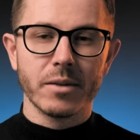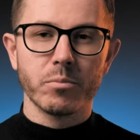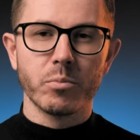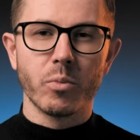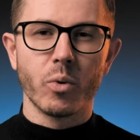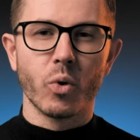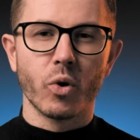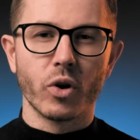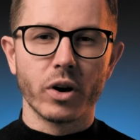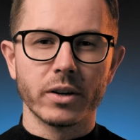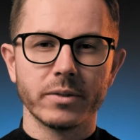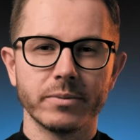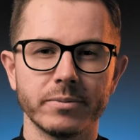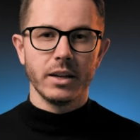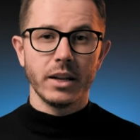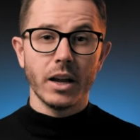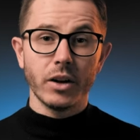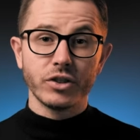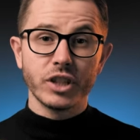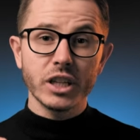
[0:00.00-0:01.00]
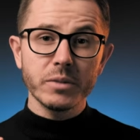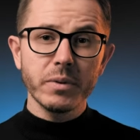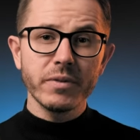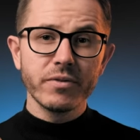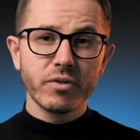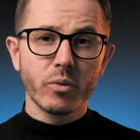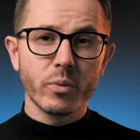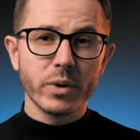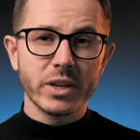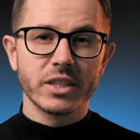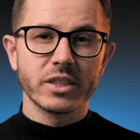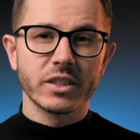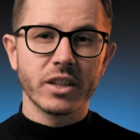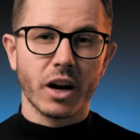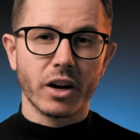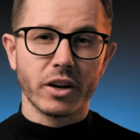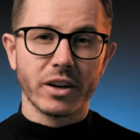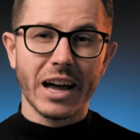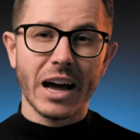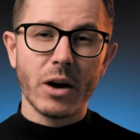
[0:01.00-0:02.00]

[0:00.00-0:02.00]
more. Now, just before we start,